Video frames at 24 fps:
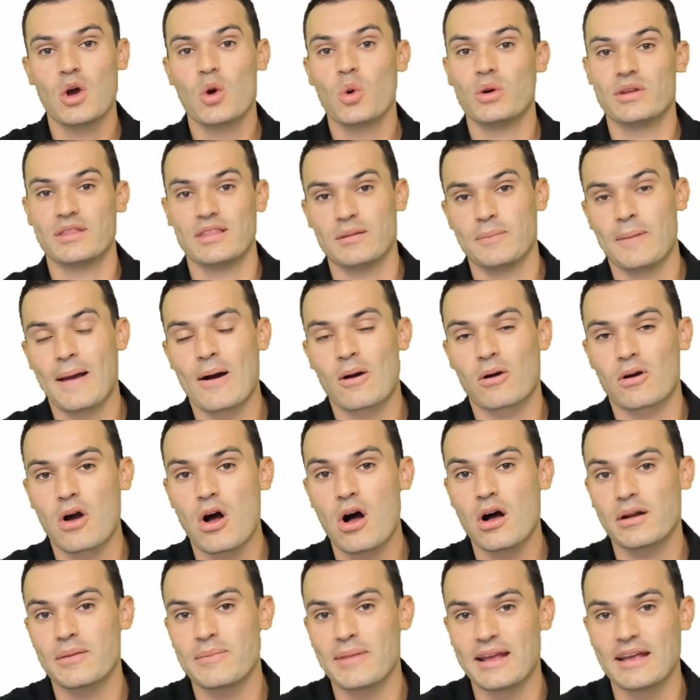within Power
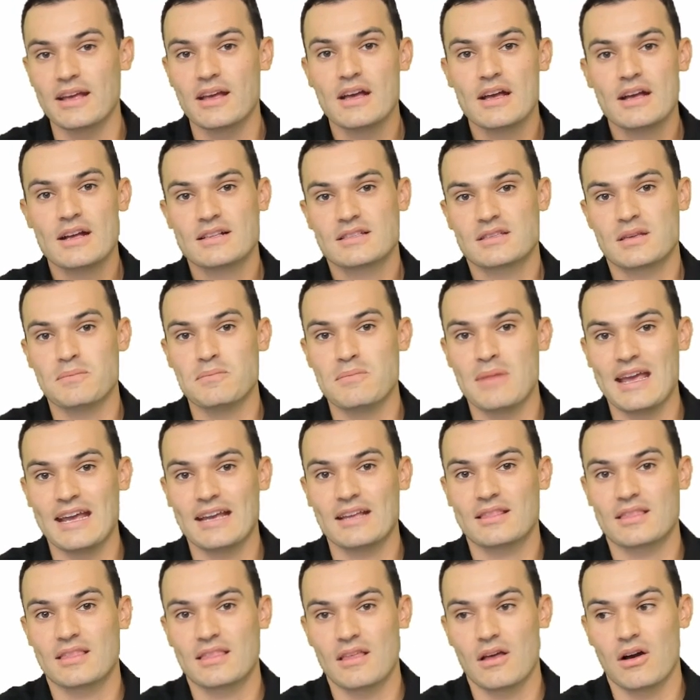Automate to
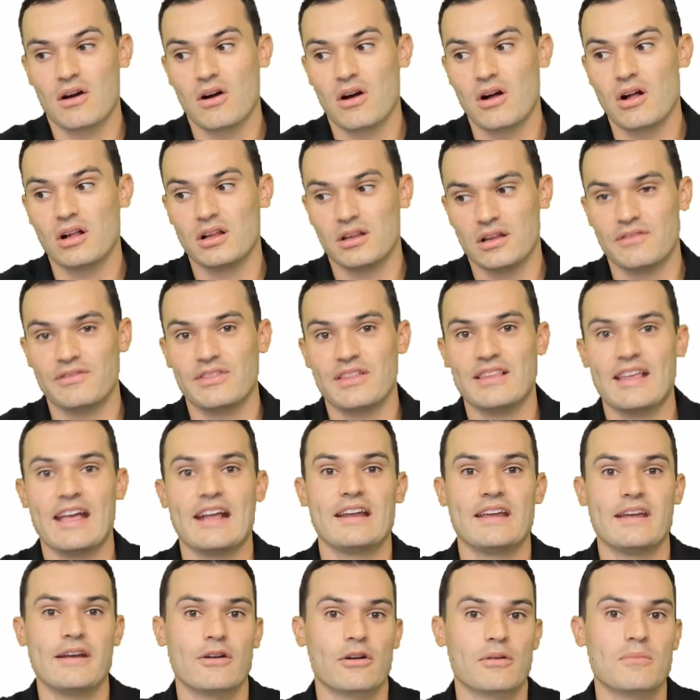make all of the
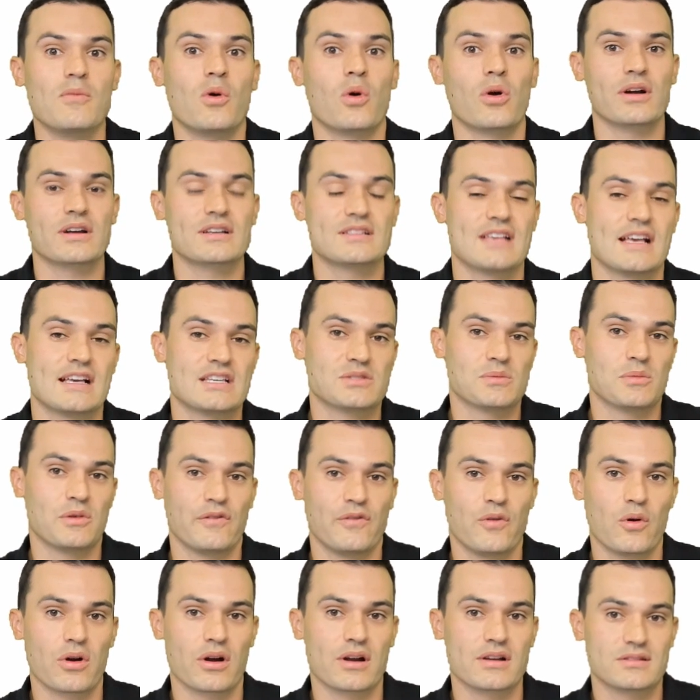data here more accessible
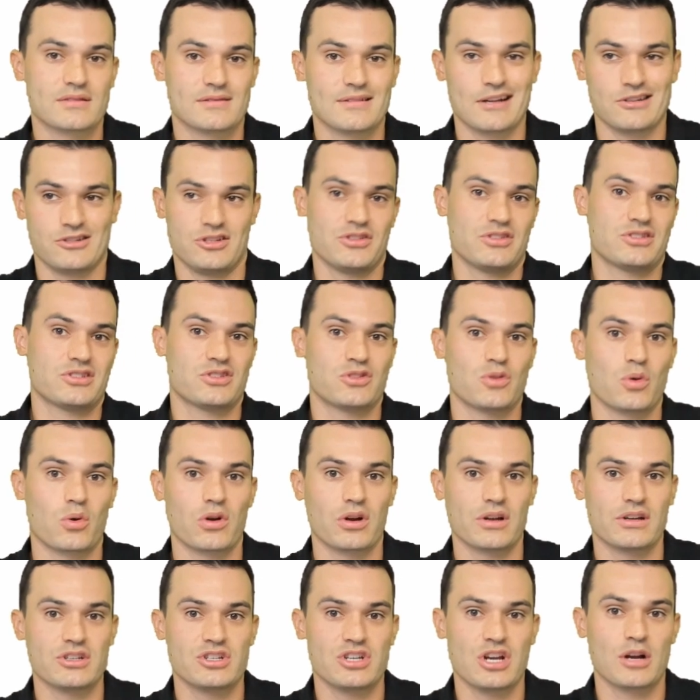for us. Not just
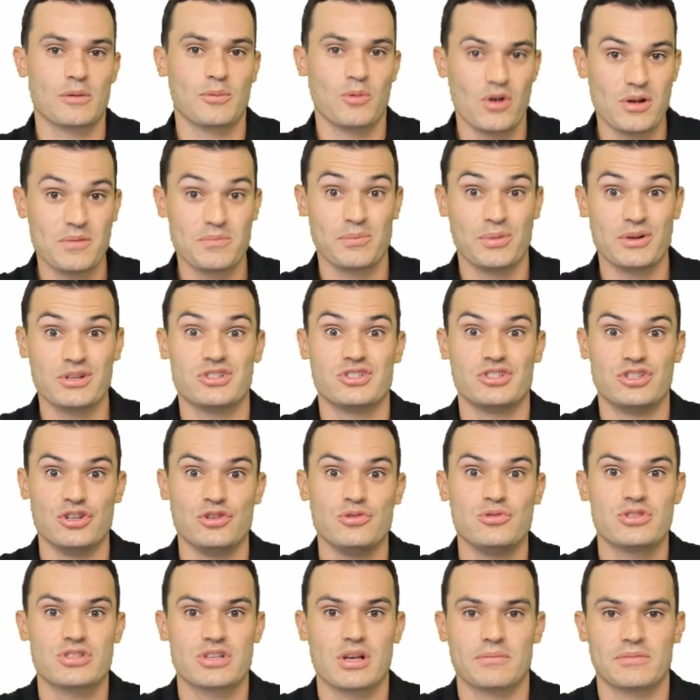store it in SharePoint, but
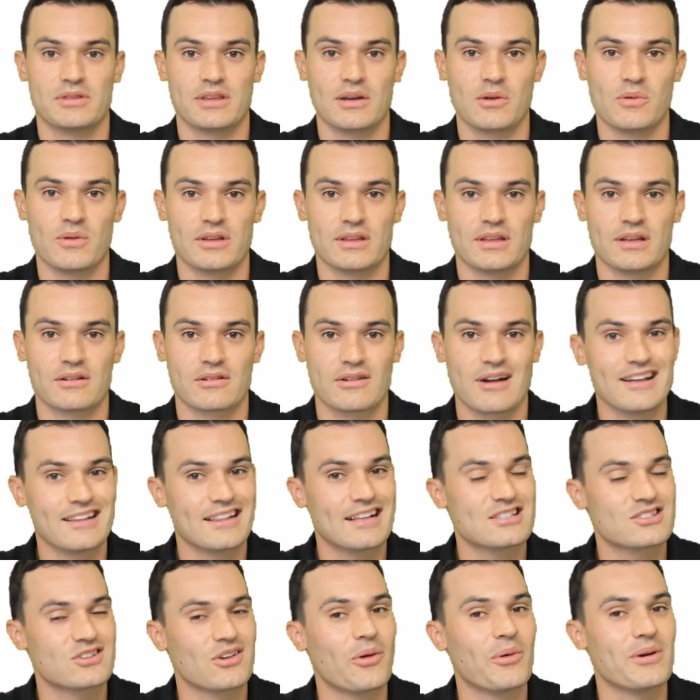do something with it, right?
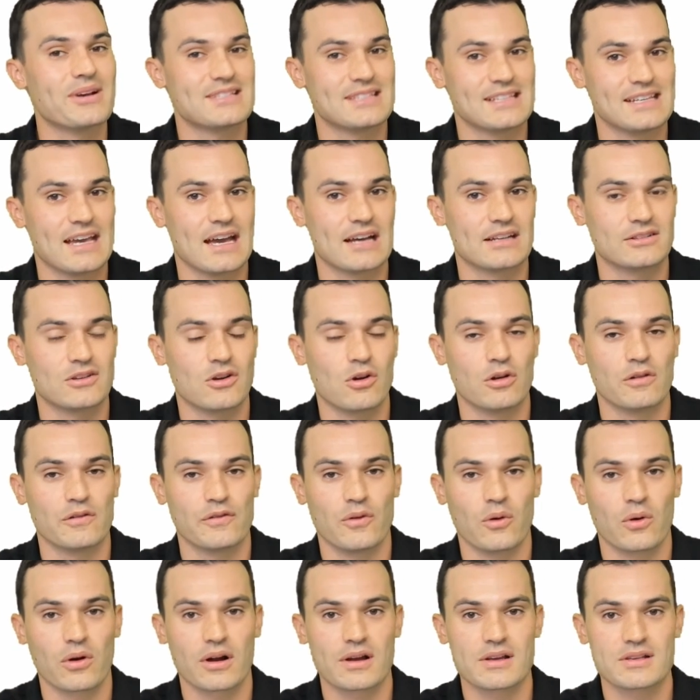That's always the end goal
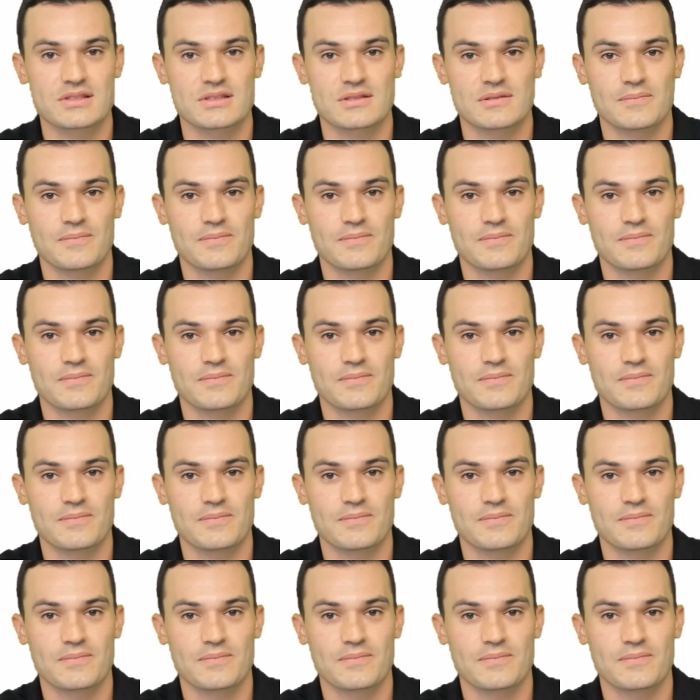for us.